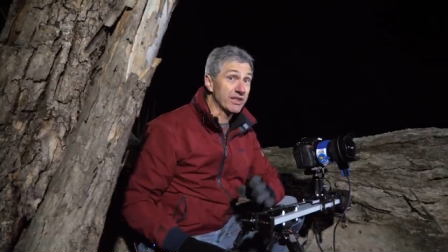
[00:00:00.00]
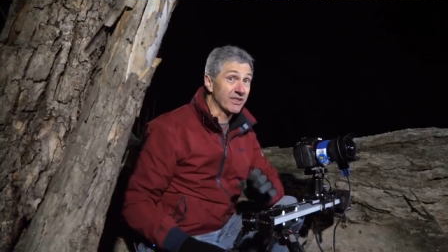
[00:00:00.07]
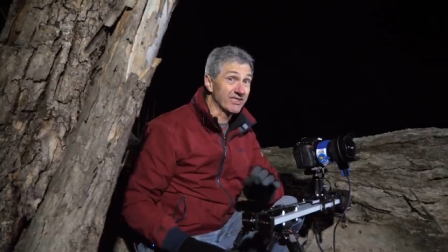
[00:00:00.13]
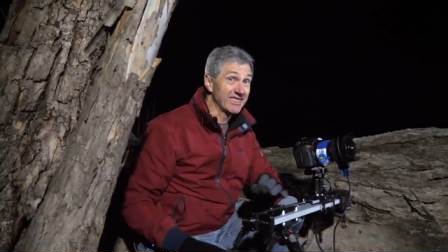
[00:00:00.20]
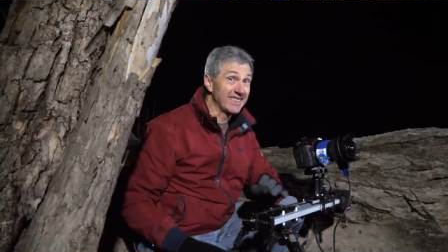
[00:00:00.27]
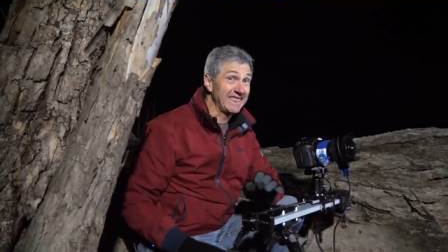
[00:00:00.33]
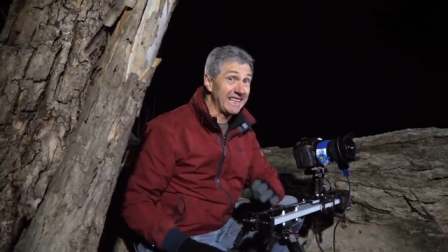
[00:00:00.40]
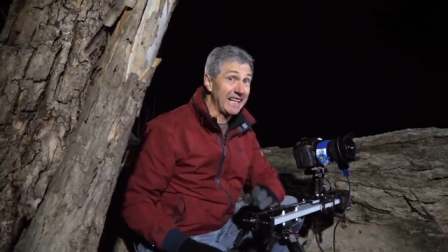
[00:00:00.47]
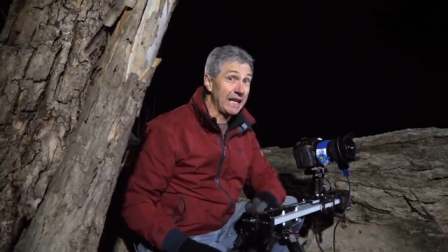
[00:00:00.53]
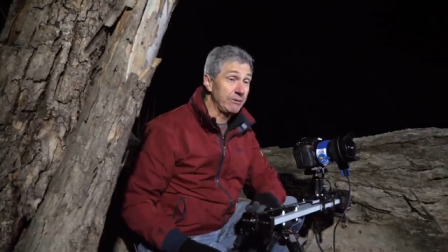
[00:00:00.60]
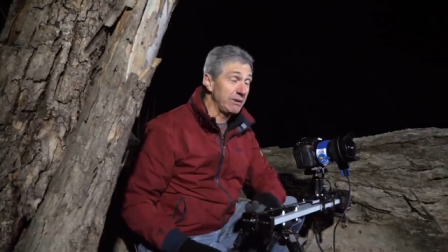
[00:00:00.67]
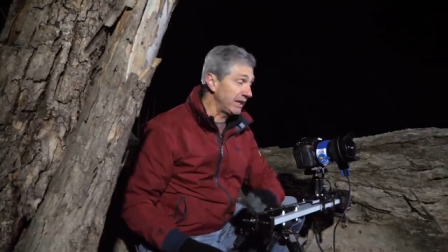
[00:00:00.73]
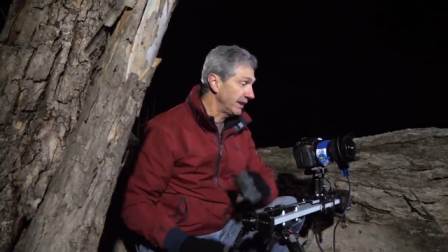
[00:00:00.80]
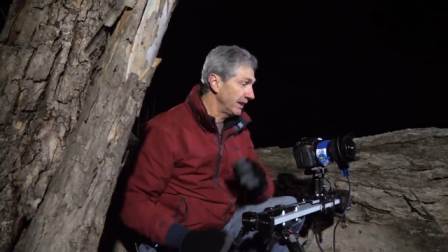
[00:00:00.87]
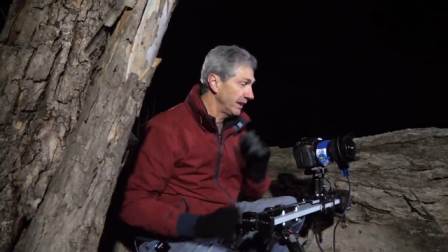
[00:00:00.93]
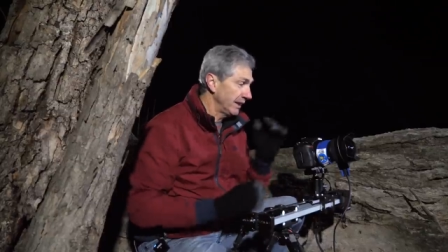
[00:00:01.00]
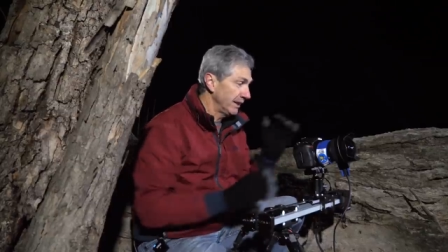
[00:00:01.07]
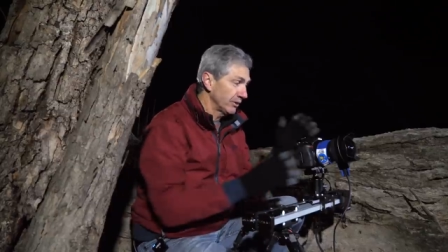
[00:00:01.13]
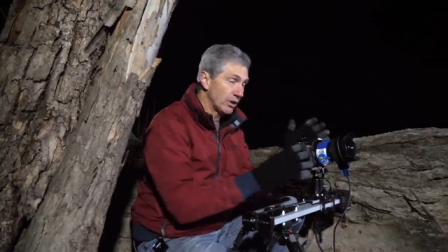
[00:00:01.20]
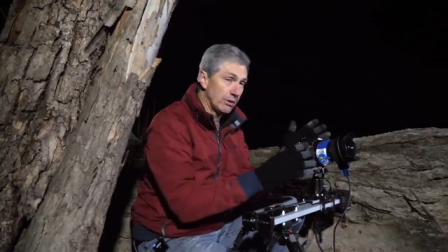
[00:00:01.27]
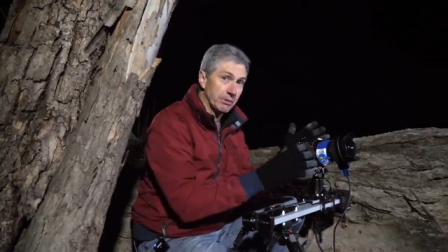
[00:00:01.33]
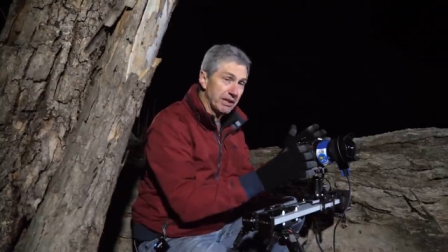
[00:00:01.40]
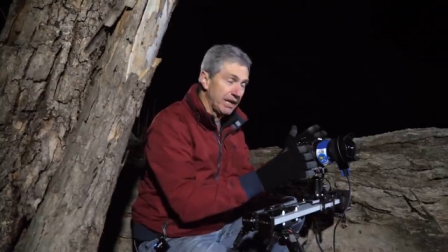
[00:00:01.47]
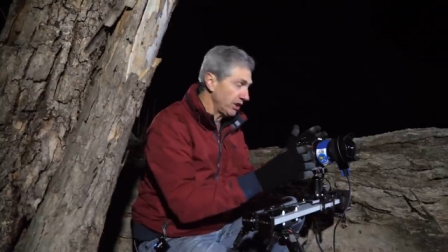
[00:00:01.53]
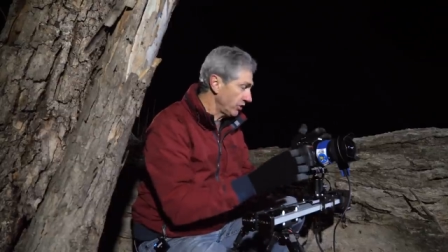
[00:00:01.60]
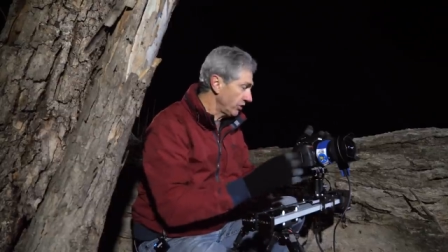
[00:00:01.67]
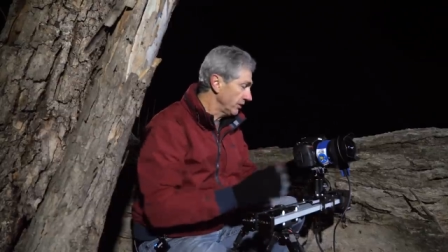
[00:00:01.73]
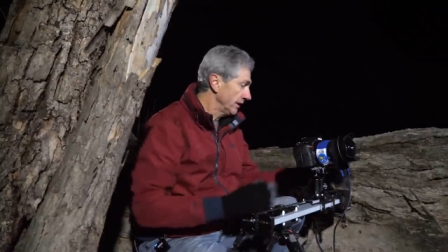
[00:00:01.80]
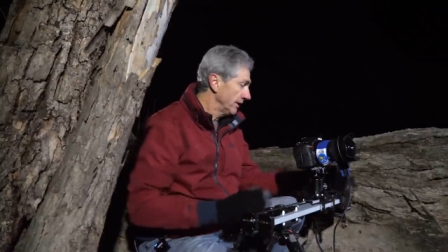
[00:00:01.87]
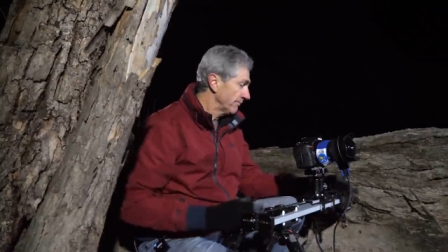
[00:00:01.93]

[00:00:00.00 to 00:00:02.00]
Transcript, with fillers: is a really heavy combination,